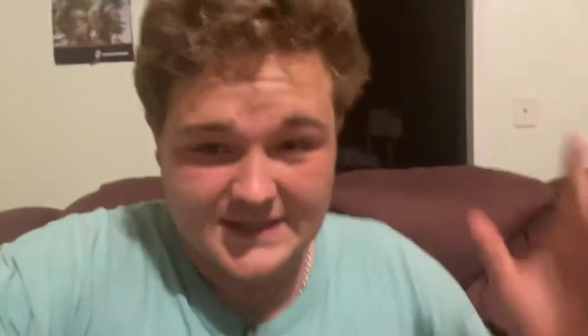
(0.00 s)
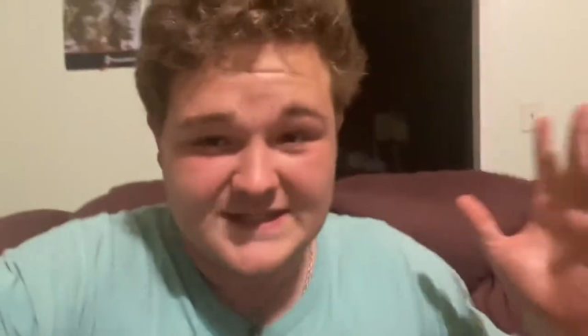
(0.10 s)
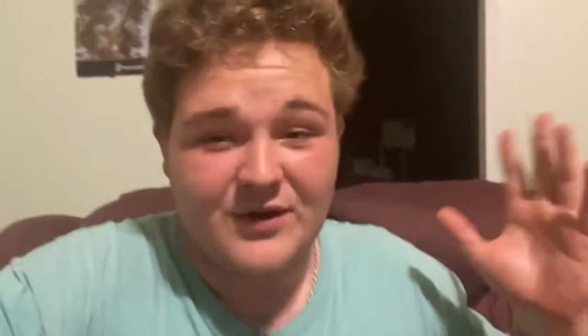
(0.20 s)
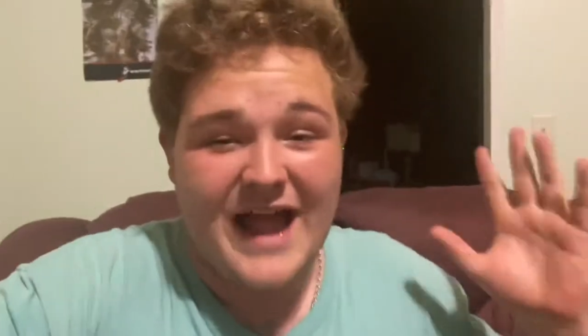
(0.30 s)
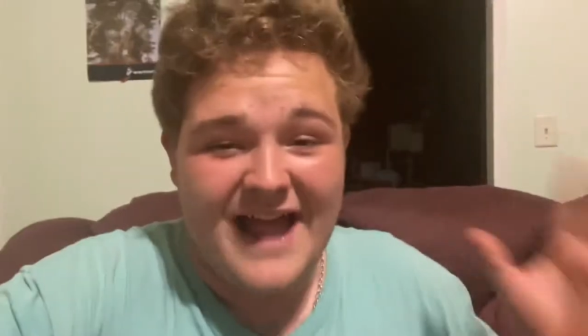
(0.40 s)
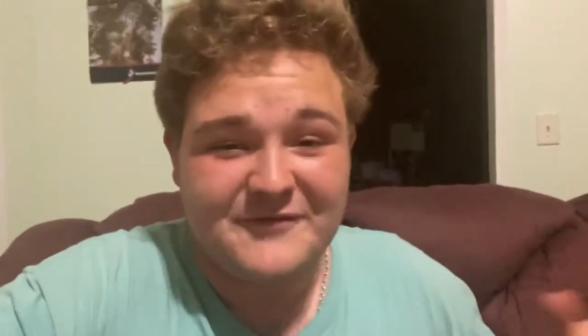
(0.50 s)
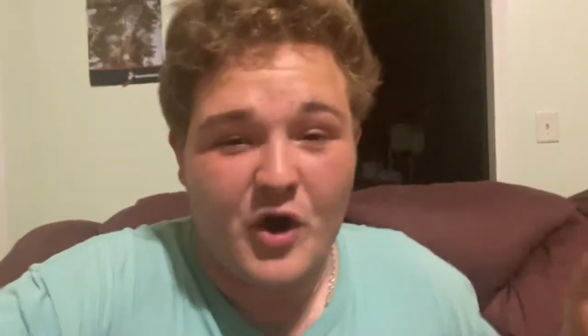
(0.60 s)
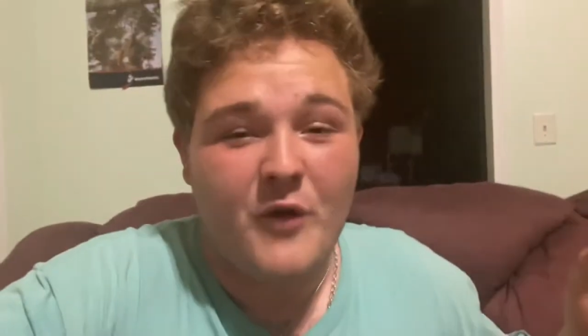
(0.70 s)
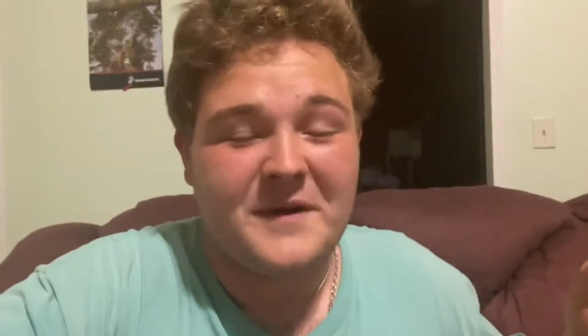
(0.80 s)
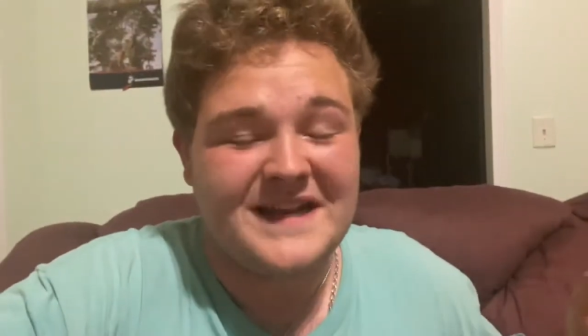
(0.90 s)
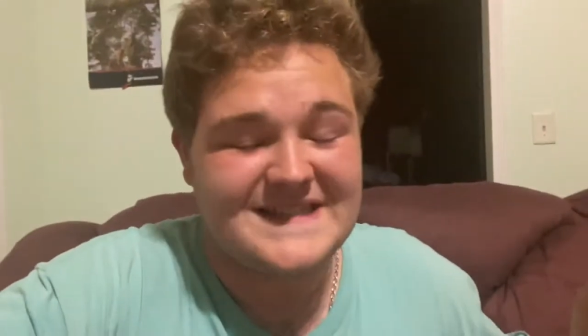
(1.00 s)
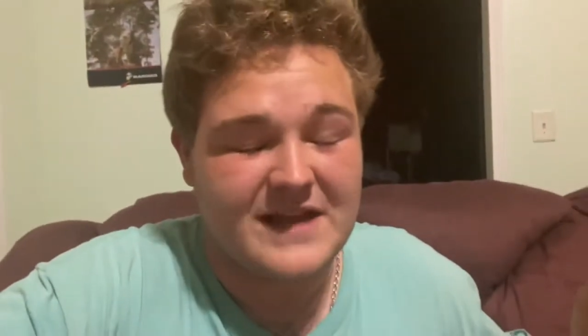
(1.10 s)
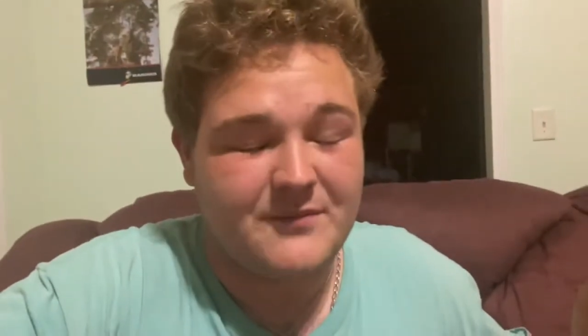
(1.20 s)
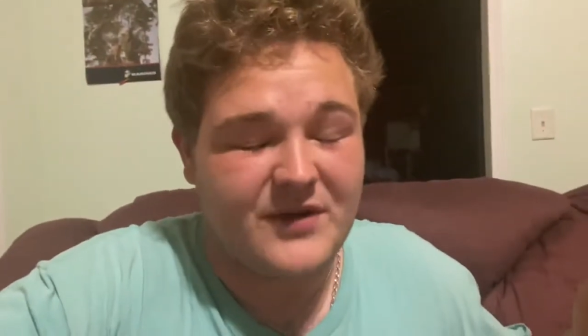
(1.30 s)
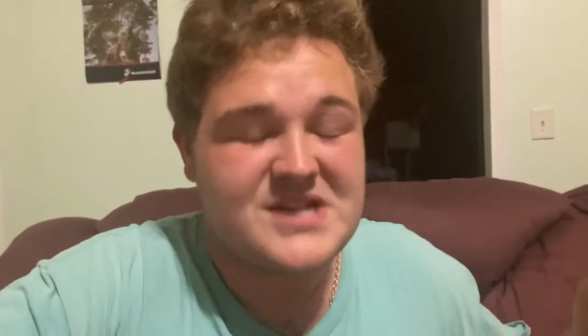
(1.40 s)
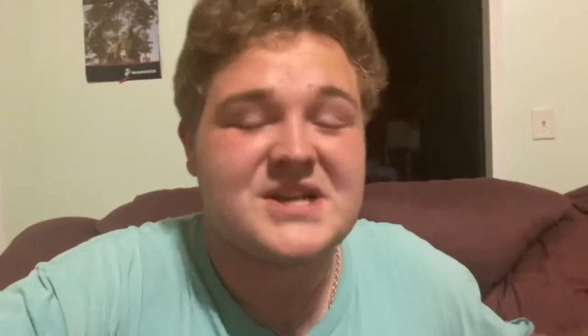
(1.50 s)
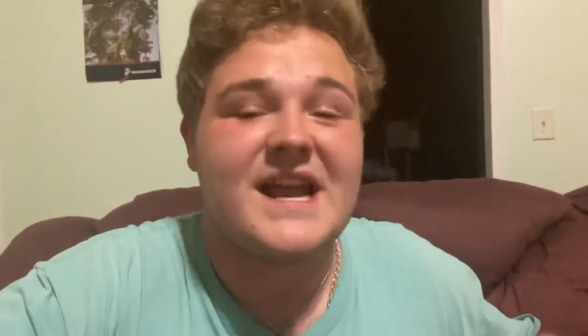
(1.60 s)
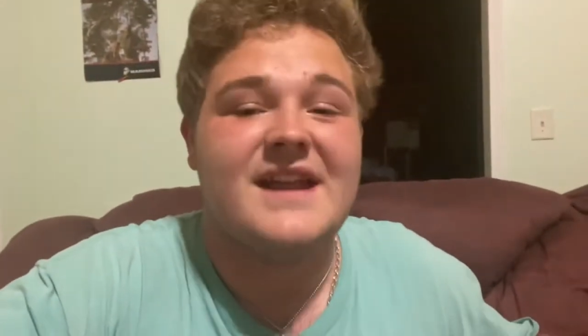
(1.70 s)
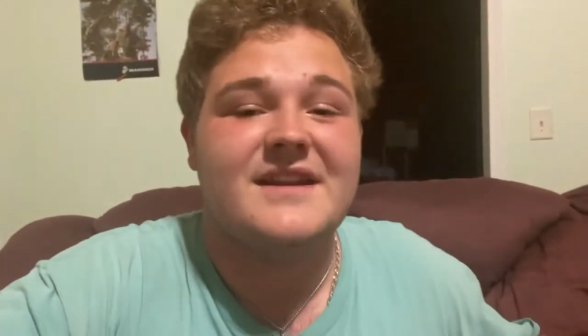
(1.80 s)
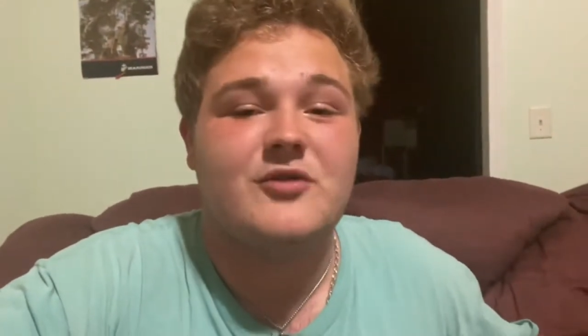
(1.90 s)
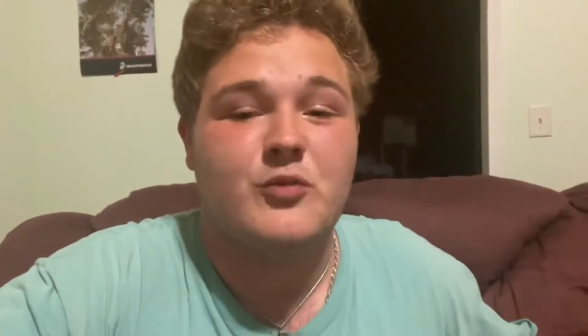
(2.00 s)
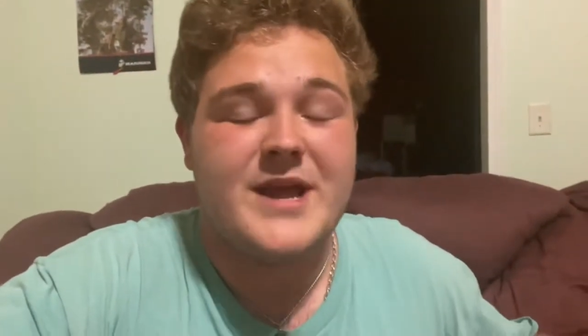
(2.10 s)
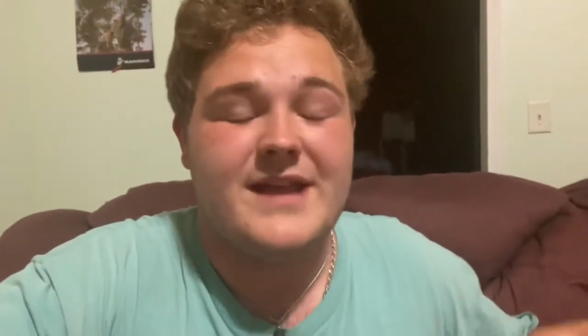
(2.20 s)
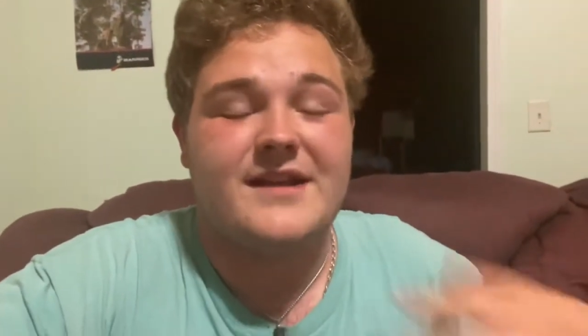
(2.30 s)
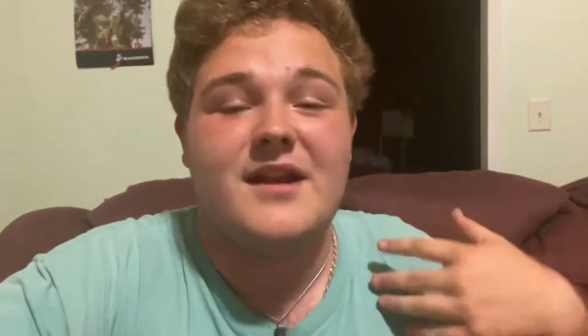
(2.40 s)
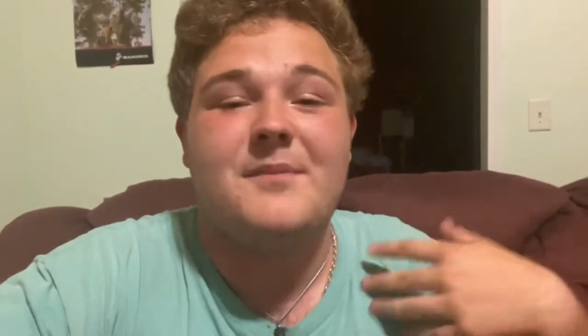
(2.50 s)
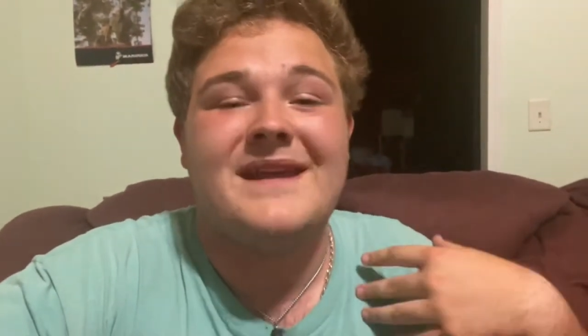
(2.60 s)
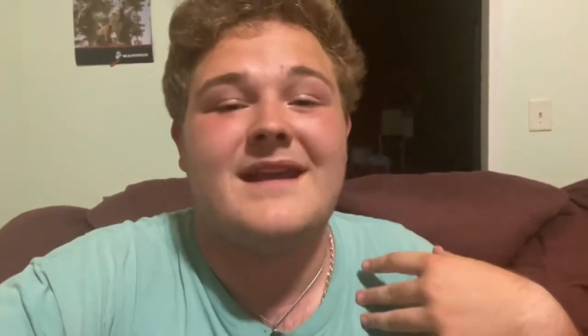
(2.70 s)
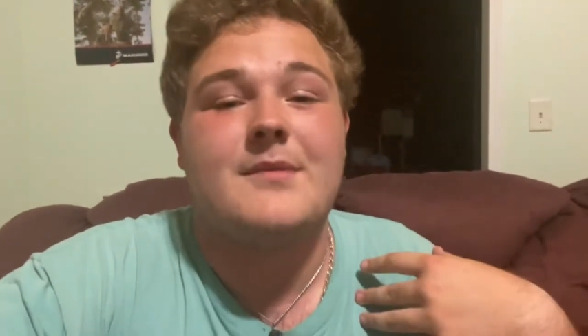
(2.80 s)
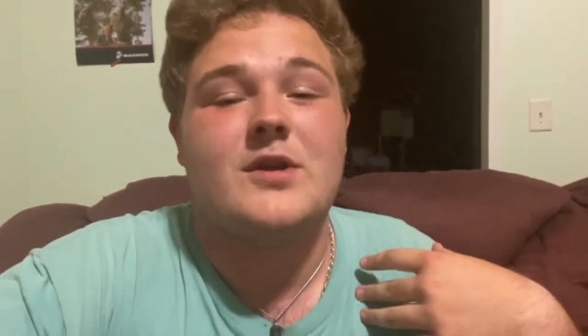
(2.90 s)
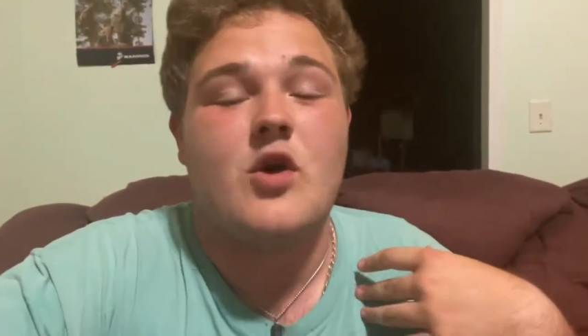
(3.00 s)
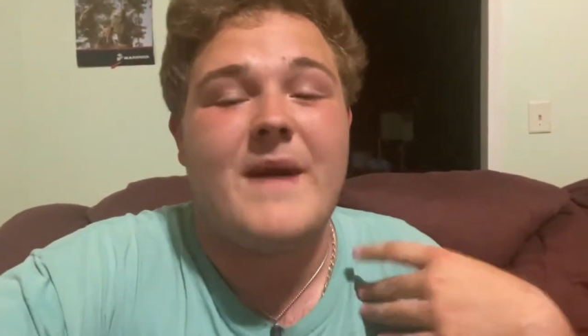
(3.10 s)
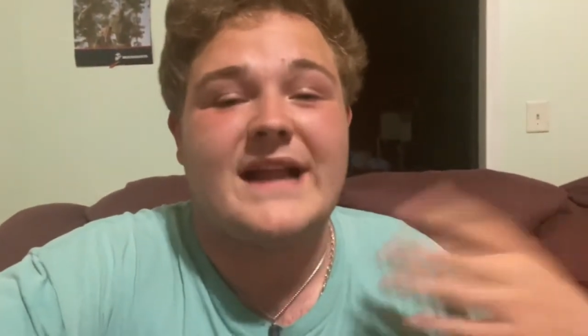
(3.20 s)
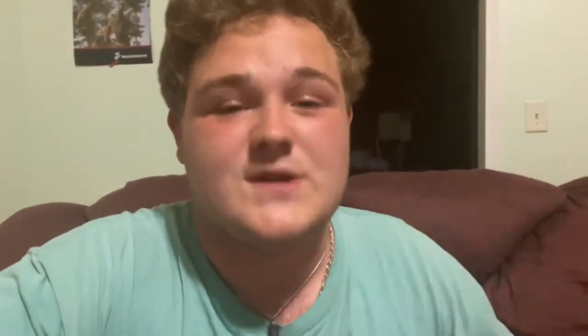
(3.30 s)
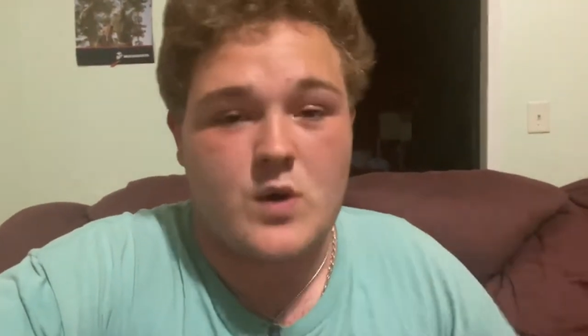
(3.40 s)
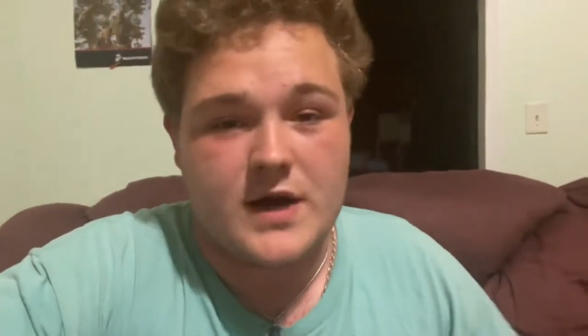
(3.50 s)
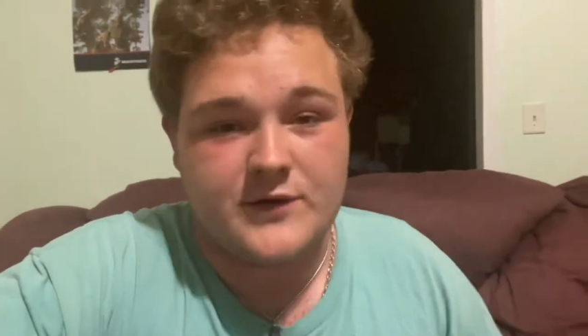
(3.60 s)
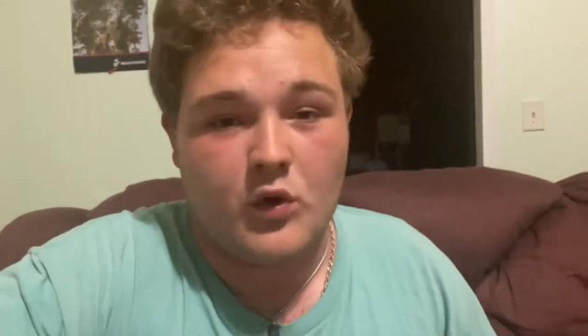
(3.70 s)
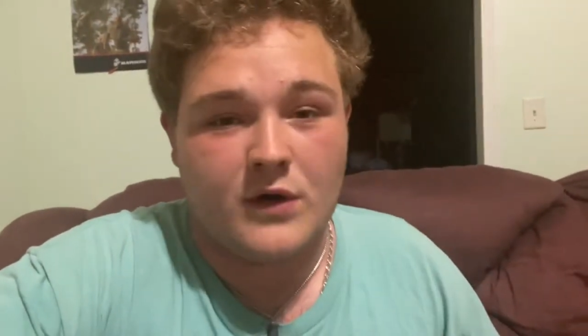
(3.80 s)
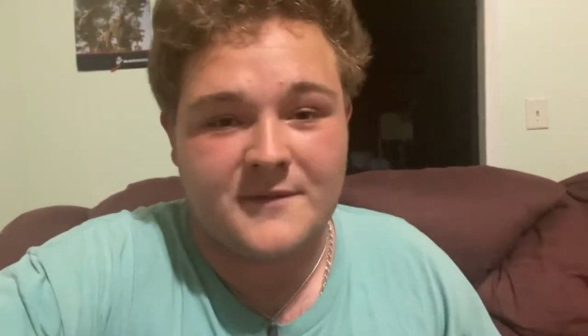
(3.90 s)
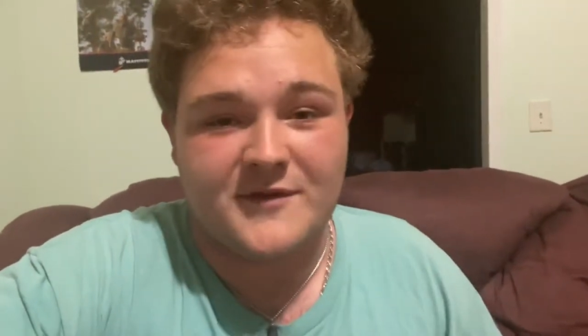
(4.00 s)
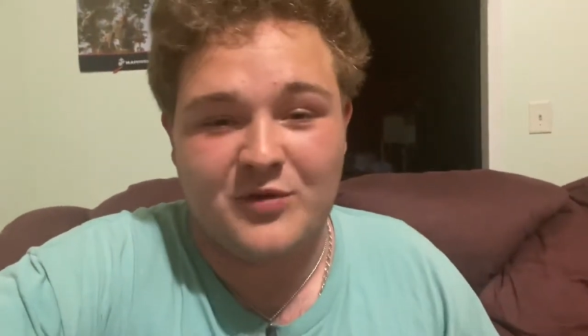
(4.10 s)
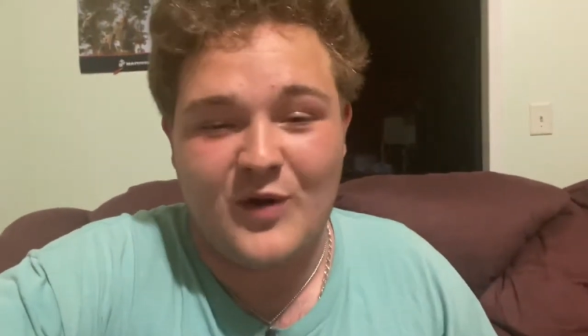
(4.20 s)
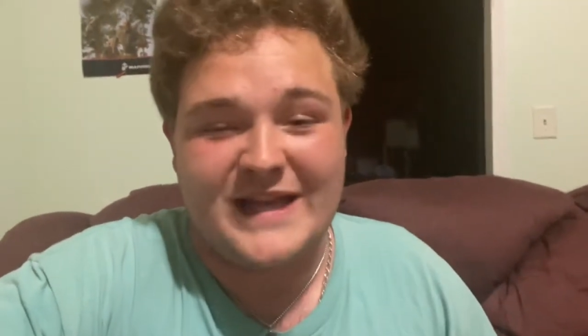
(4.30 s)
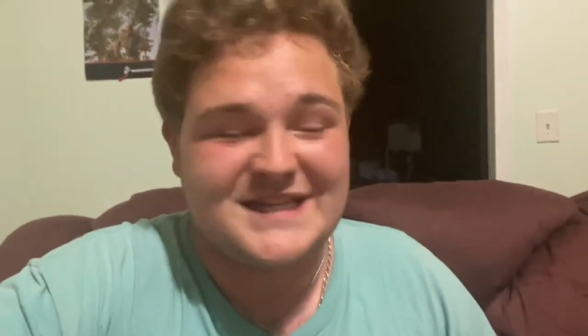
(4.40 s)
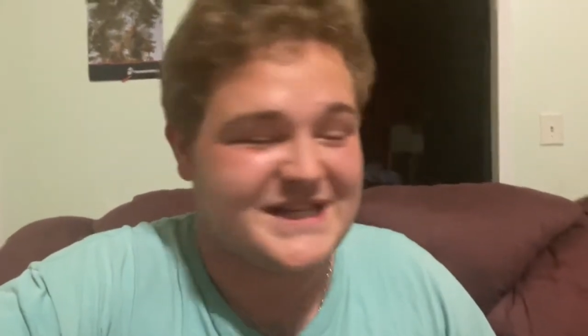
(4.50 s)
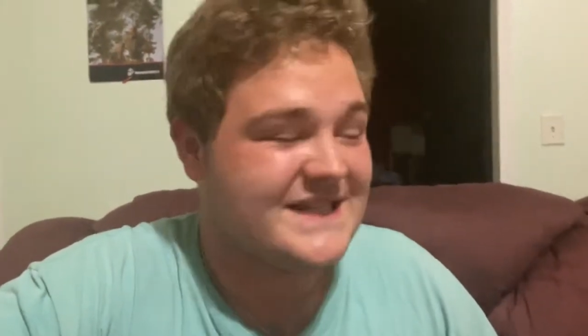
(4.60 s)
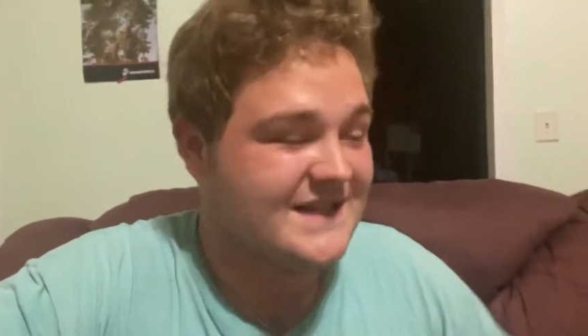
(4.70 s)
So after opening celebration ended, we ended up being able to go back to our dorms, which